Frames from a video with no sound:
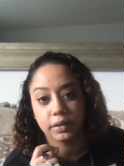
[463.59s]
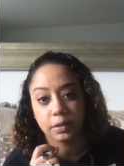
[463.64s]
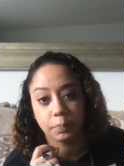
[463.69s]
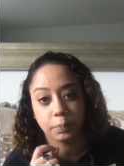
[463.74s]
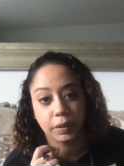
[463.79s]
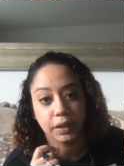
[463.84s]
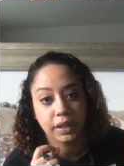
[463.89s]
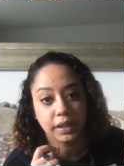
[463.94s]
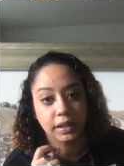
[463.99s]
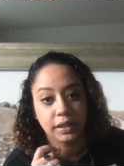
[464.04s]

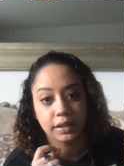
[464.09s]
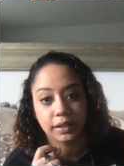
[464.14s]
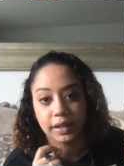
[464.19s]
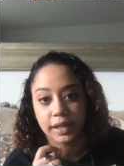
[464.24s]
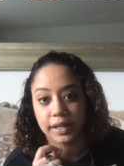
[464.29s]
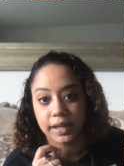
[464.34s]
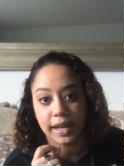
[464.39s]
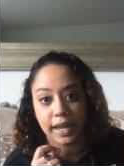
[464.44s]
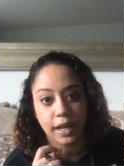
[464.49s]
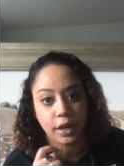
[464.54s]
depleted
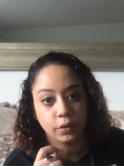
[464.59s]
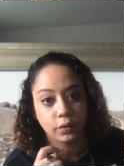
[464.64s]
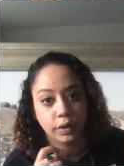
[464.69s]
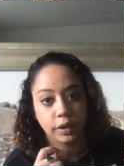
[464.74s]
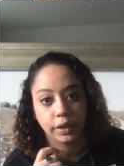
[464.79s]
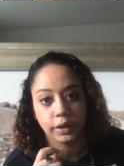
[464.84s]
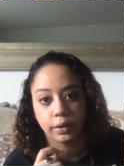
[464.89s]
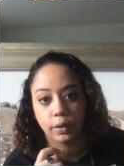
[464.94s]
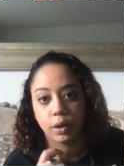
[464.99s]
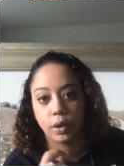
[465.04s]
and
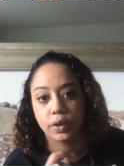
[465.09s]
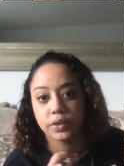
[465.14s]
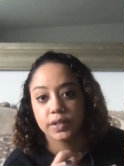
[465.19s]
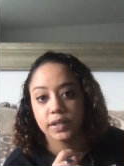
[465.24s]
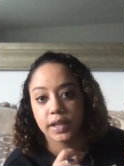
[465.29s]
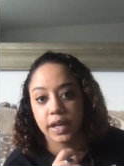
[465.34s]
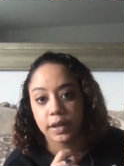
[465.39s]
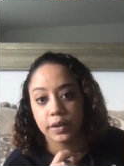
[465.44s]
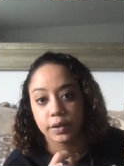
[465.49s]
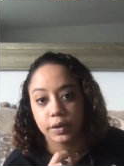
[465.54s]
angry
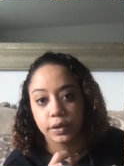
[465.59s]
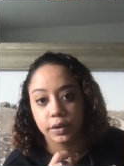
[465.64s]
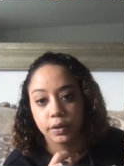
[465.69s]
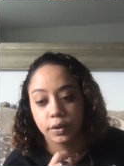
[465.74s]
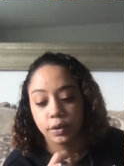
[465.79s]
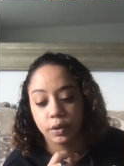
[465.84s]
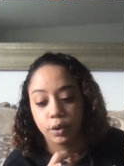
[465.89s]
altogether,